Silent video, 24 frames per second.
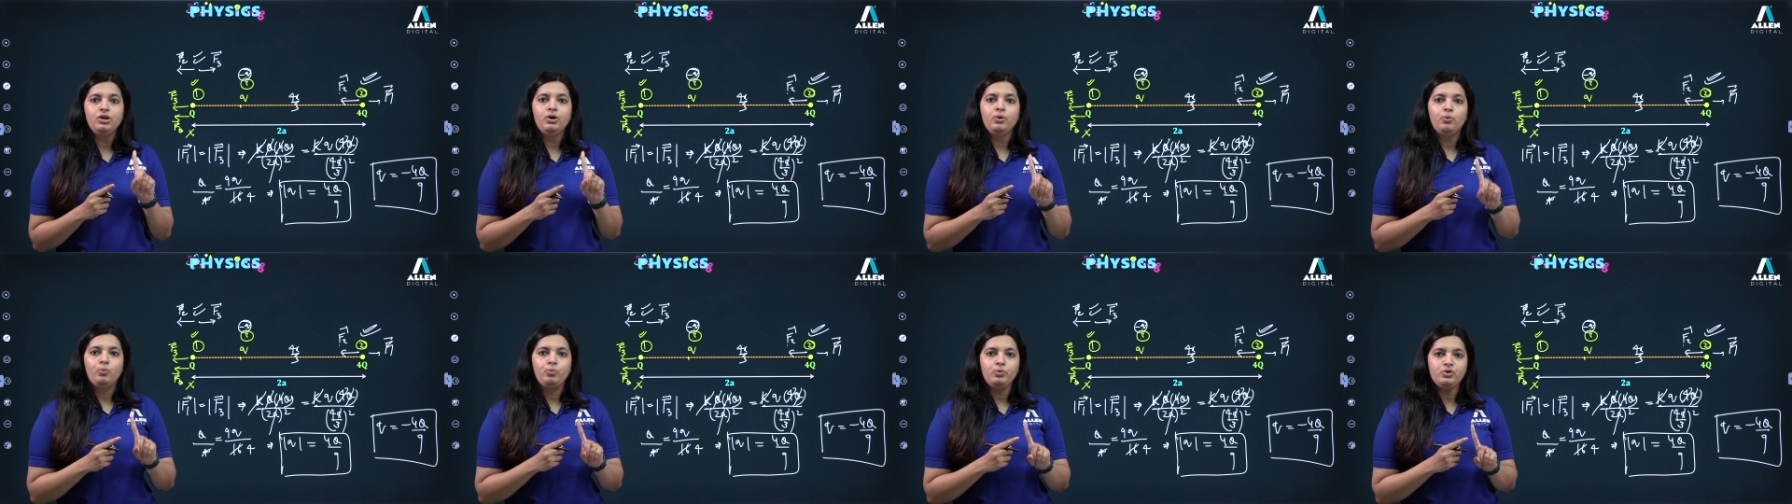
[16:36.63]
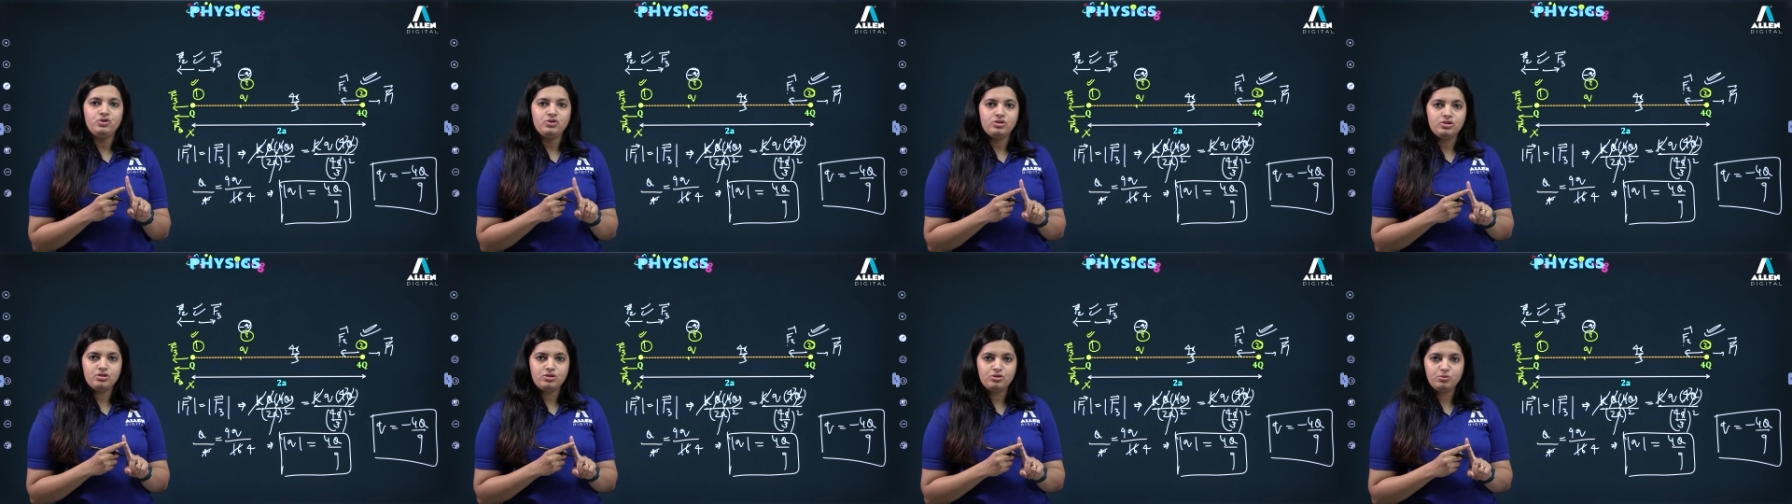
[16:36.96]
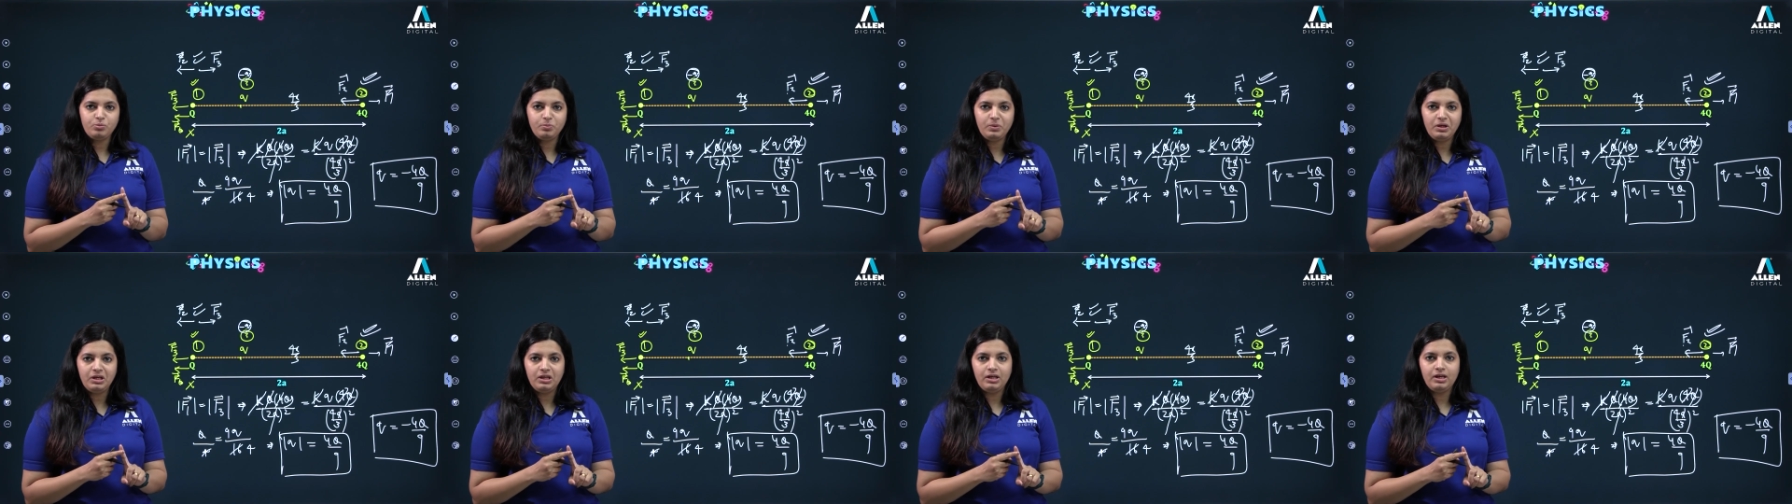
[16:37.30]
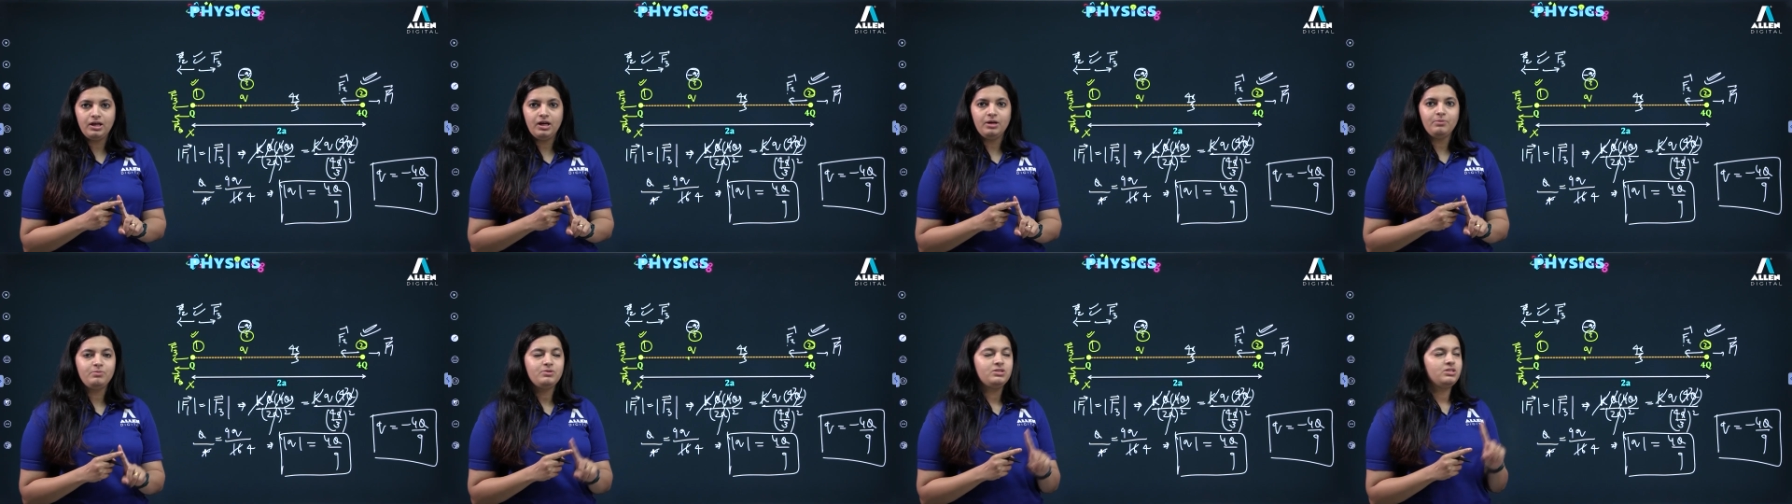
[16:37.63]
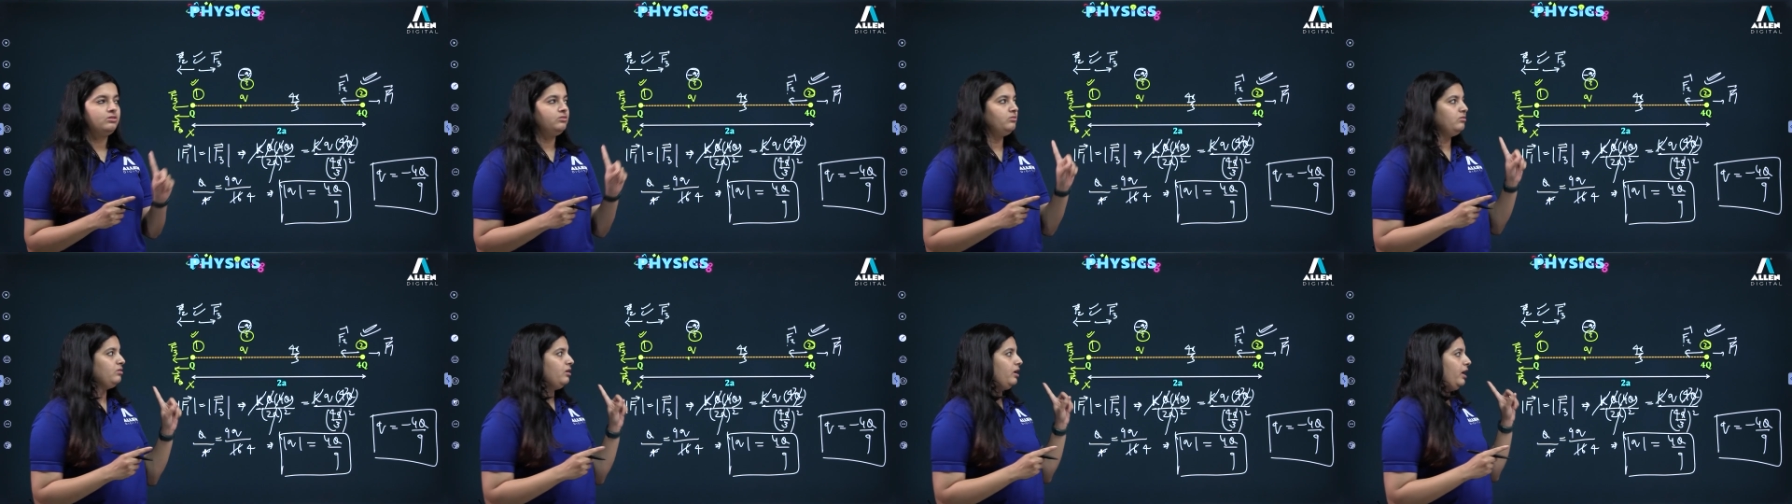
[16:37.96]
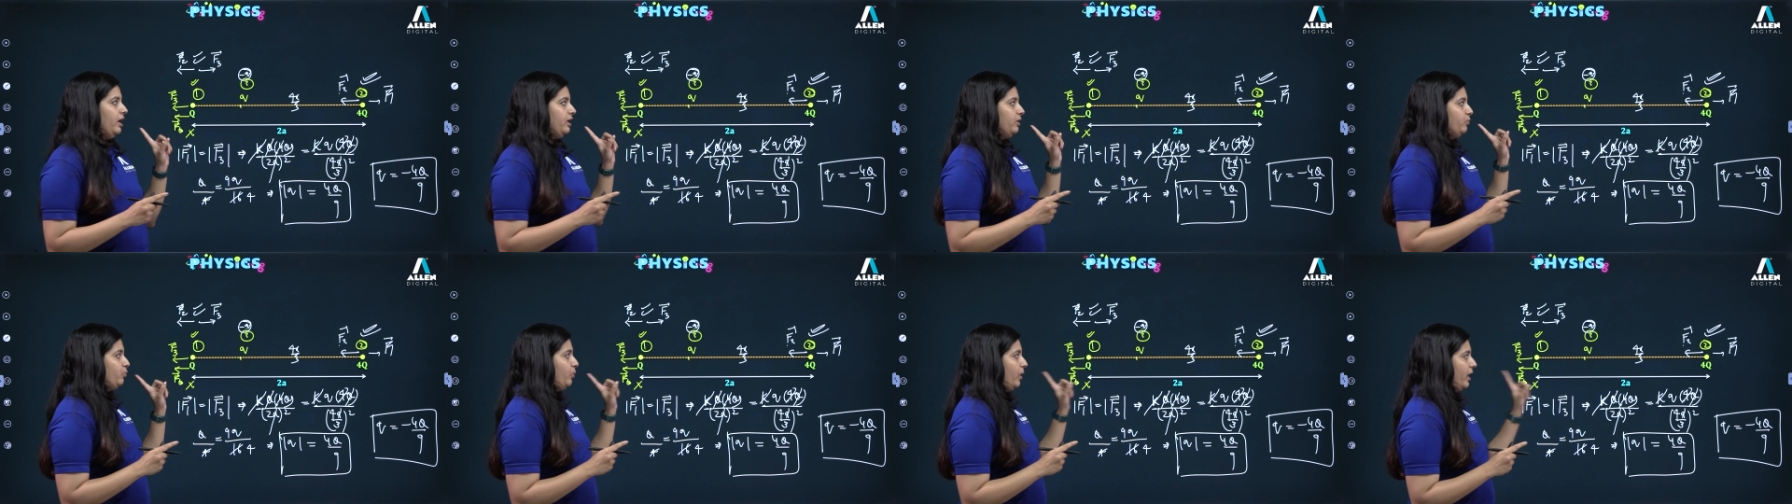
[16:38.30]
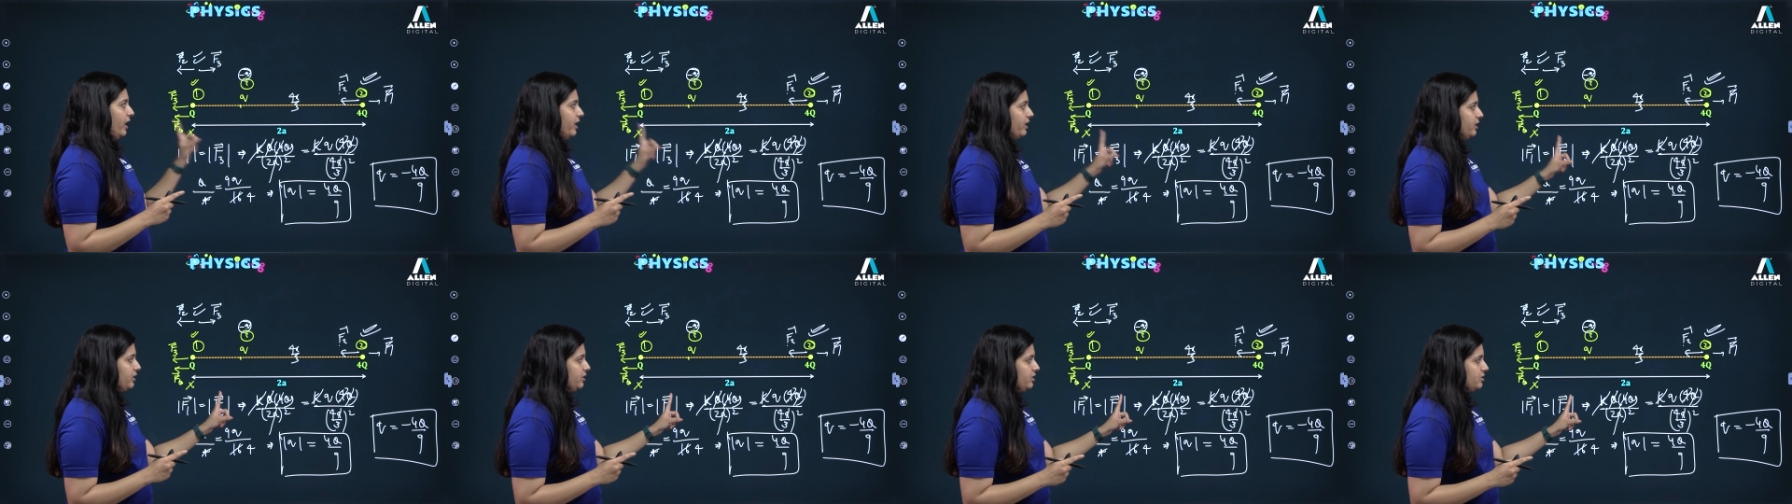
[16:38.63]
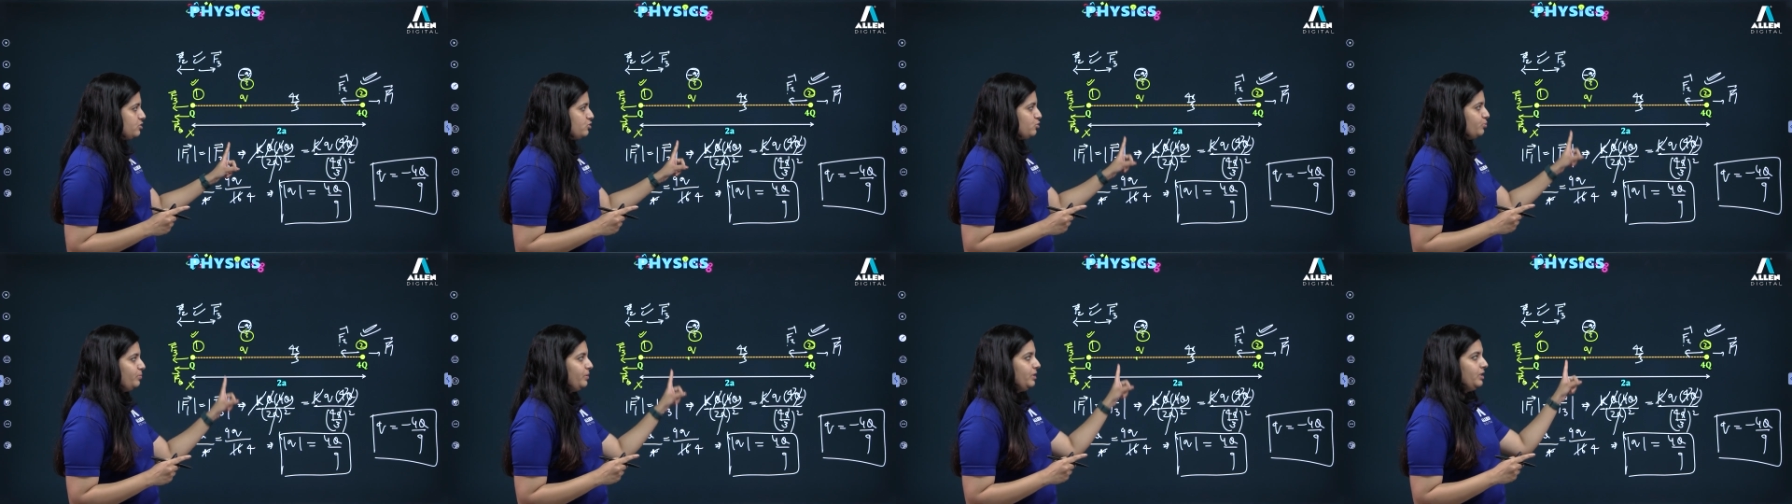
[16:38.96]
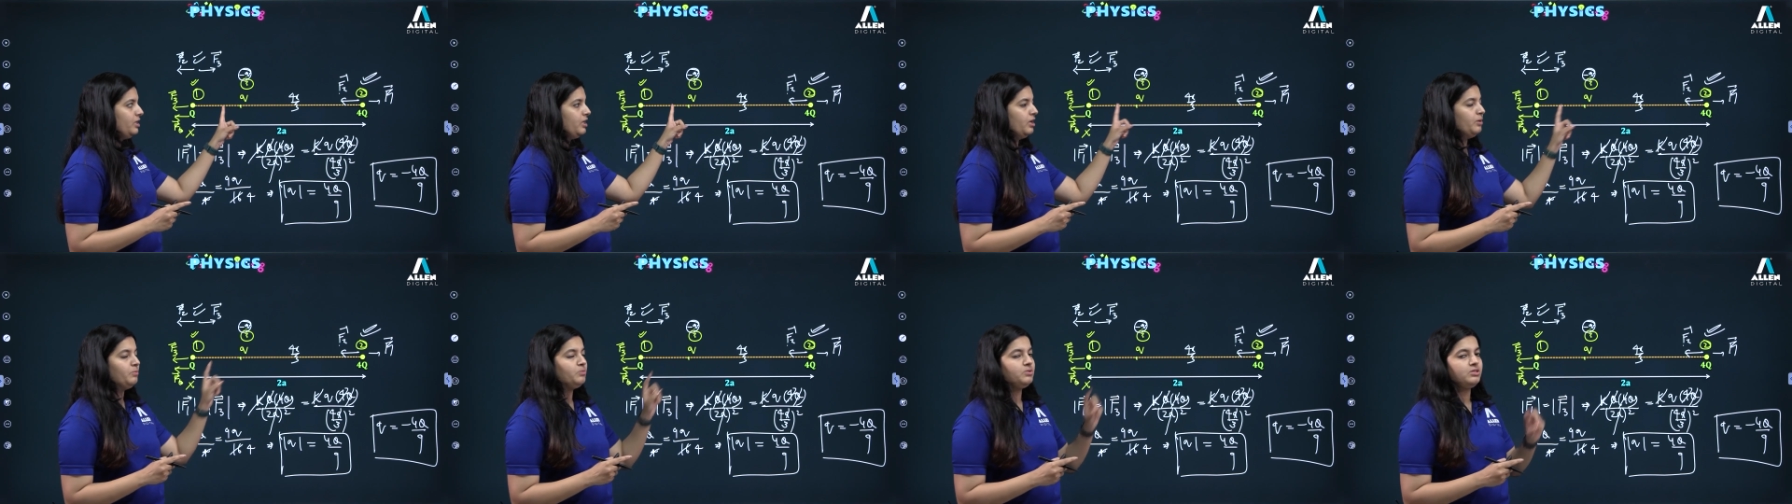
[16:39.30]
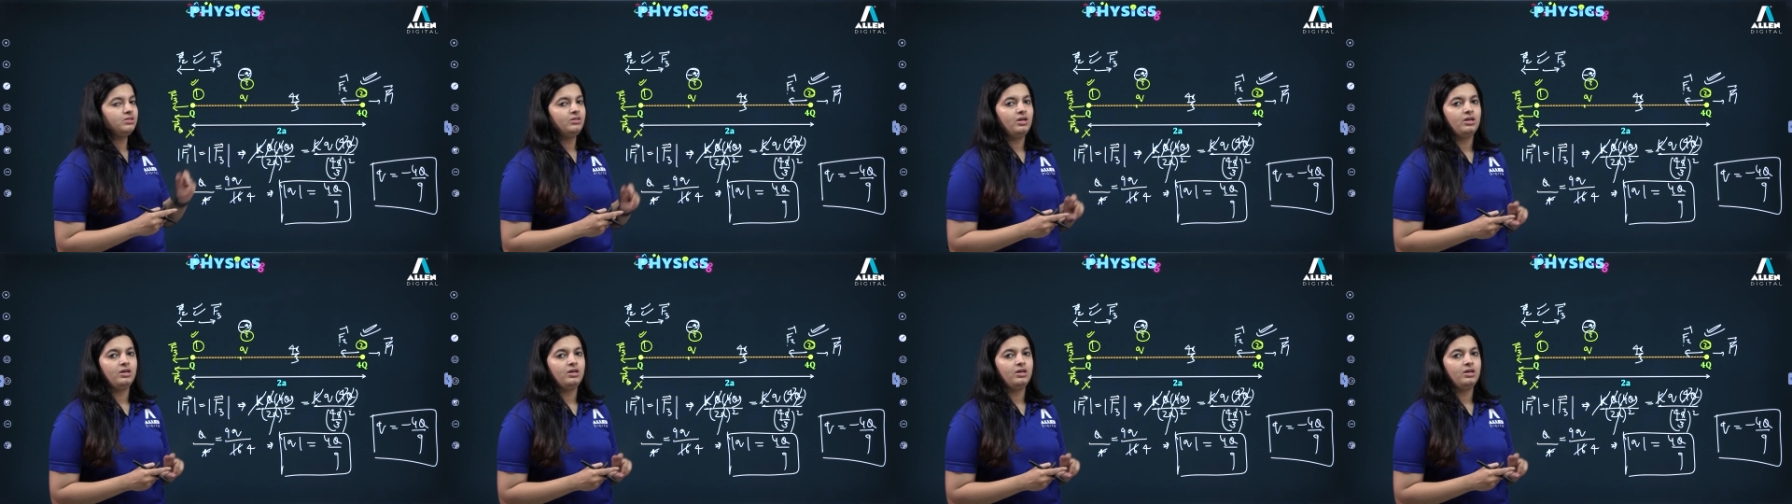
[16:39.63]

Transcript: which is to be kept and where it is to be kept,